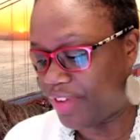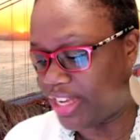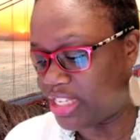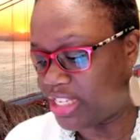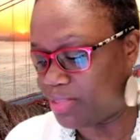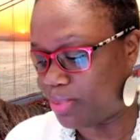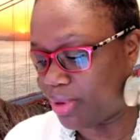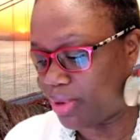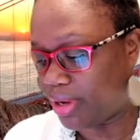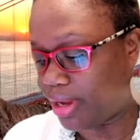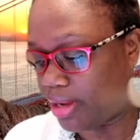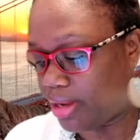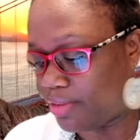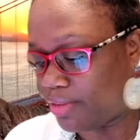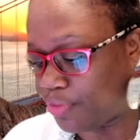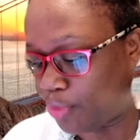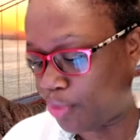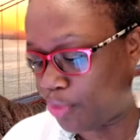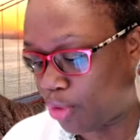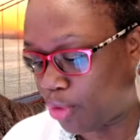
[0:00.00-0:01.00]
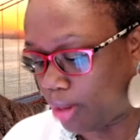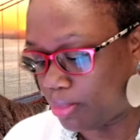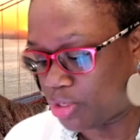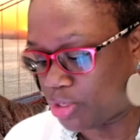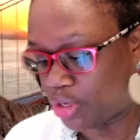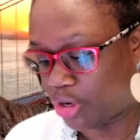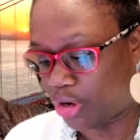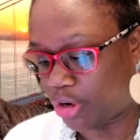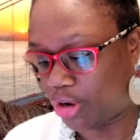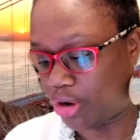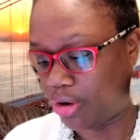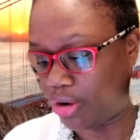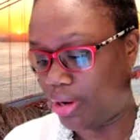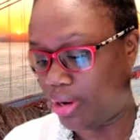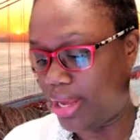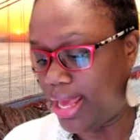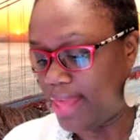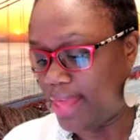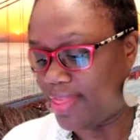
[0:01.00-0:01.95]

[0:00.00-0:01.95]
Facebook informed her